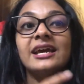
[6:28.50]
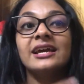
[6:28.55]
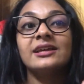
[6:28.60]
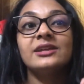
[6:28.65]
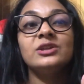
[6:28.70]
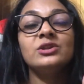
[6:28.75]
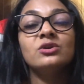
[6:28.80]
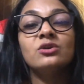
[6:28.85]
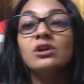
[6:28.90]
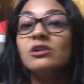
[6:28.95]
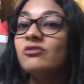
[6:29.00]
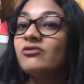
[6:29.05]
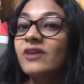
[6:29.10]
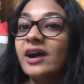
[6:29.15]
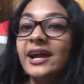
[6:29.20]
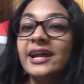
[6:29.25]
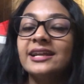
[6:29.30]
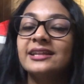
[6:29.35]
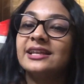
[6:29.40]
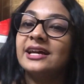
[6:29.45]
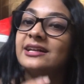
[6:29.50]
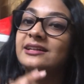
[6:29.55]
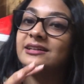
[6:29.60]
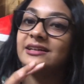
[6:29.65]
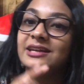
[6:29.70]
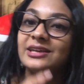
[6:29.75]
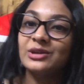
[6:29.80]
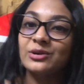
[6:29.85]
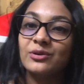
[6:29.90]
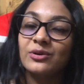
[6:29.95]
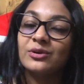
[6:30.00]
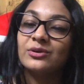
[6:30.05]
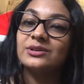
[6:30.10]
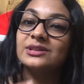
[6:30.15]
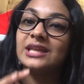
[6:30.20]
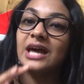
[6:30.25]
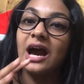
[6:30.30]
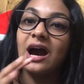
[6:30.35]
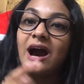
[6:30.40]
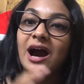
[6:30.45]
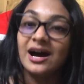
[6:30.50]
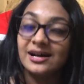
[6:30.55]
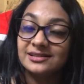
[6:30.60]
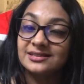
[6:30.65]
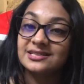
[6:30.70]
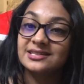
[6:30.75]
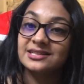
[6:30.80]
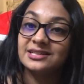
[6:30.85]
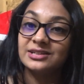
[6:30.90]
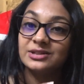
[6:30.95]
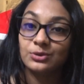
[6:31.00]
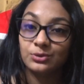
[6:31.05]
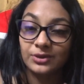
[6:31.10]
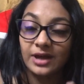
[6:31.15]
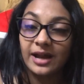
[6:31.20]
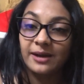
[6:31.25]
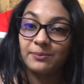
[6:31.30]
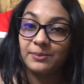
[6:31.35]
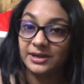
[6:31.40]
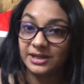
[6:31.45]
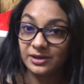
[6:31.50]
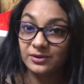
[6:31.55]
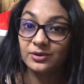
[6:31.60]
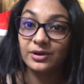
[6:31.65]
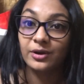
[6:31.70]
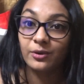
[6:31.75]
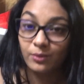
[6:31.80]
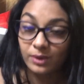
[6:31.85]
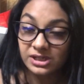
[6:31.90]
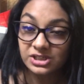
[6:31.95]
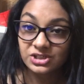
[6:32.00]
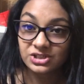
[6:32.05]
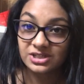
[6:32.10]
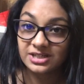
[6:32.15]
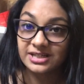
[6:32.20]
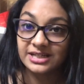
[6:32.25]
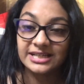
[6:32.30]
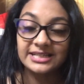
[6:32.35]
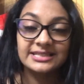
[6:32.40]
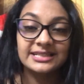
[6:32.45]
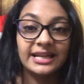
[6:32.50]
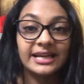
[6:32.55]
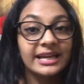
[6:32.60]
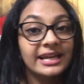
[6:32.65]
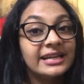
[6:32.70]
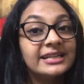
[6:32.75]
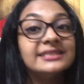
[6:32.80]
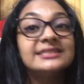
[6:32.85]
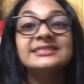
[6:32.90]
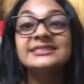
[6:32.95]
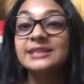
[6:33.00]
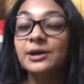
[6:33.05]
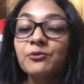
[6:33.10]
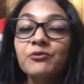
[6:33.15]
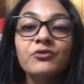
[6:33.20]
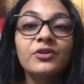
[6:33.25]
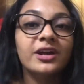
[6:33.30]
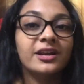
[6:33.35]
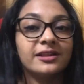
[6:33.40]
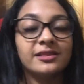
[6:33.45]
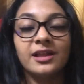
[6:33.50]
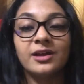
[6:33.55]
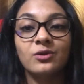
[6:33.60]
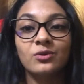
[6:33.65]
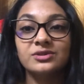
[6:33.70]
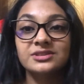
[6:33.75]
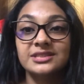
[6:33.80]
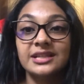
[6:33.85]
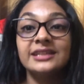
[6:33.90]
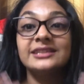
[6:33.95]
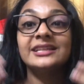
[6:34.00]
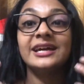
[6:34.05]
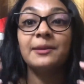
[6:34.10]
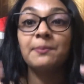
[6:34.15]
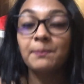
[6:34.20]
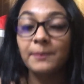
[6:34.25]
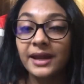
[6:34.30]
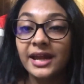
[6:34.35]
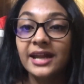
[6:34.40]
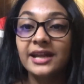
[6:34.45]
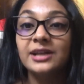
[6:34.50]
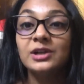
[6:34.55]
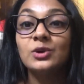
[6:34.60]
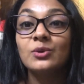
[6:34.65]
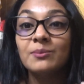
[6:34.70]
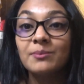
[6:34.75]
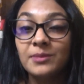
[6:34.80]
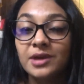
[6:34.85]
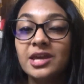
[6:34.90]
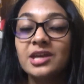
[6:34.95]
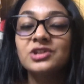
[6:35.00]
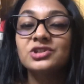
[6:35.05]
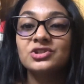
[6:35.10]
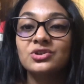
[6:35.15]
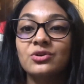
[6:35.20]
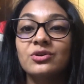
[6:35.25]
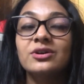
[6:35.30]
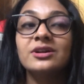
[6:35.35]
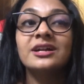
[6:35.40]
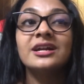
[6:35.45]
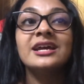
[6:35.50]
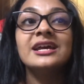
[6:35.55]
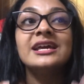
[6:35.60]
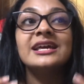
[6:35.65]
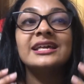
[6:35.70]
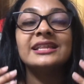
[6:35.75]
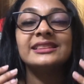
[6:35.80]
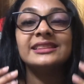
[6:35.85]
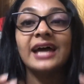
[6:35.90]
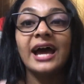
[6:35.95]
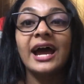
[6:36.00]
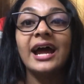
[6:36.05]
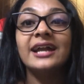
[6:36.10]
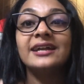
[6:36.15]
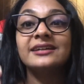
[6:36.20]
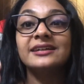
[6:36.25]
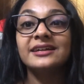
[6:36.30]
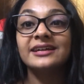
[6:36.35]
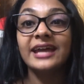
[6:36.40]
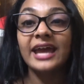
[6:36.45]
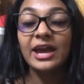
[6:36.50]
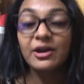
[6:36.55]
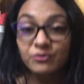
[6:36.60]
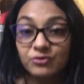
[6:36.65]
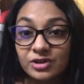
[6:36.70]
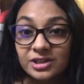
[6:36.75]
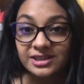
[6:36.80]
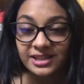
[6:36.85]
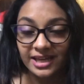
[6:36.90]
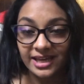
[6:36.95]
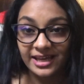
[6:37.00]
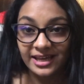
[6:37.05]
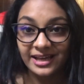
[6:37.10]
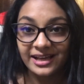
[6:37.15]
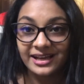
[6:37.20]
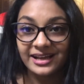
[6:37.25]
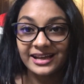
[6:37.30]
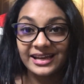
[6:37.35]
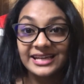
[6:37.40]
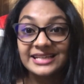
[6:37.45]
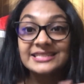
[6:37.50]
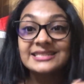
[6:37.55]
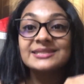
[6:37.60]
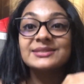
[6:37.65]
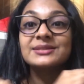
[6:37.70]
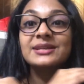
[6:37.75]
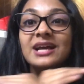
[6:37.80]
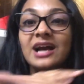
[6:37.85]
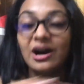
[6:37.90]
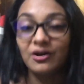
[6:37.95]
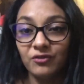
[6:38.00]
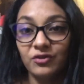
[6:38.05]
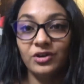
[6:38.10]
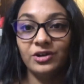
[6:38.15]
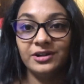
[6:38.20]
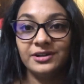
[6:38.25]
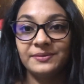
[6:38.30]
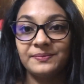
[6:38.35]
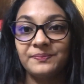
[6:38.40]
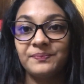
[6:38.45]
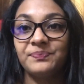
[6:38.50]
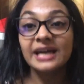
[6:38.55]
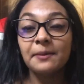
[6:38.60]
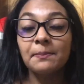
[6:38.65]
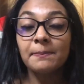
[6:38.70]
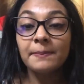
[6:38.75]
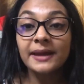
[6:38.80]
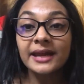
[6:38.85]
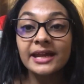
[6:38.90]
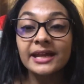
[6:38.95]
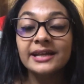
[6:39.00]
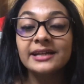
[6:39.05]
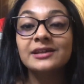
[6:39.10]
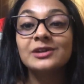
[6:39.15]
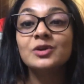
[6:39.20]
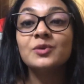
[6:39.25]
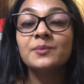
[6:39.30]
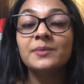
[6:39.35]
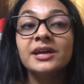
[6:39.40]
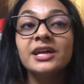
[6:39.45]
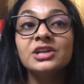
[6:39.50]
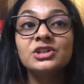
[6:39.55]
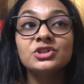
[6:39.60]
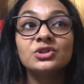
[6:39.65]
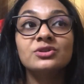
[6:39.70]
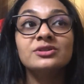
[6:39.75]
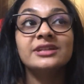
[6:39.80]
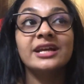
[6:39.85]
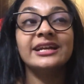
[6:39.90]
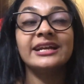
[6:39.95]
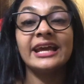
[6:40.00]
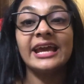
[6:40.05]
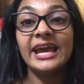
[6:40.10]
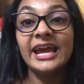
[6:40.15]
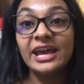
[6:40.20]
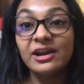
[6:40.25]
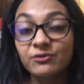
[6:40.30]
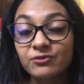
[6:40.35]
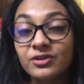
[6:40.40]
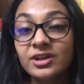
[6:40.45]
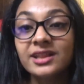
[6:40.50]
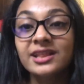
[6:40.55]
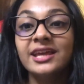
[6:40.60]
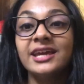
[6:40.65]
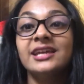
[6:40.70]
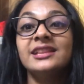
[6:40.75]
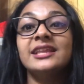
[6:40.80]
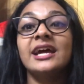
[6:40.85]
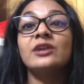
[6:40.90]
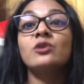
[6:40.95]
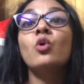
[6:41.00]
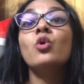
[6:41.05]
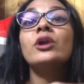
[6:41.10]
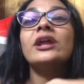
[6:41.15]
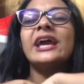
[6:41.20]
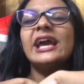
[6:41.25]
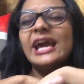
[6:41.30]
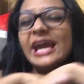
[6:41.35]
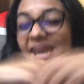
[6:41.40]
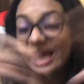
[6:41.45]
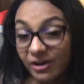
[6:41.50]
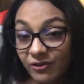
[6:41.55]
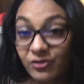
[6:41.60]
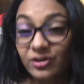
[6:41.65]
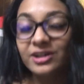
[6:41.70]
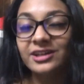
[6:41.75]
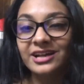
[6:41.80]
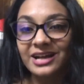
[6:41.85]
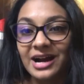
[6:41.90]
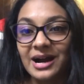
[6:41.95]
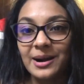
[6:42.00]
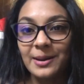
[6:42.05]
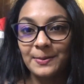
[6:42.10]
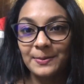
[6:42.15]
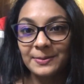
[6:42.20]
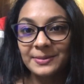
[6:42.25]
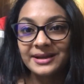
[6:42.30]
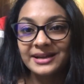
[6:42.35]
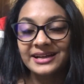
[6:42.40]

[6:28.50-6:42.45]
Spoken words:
you will find that, you know, the answer to that particular question is like hidden somewhere in the notes. Like, they're paid to make sure that everything is covered. They are paid to make sure that everything that could ever come